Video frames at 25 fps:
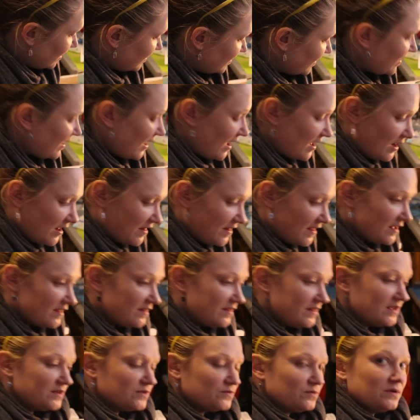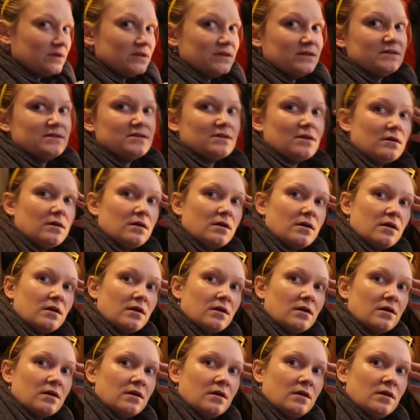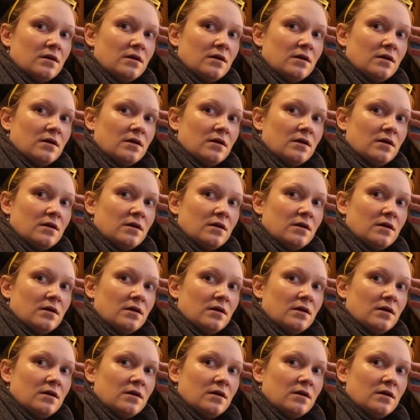I think these ones are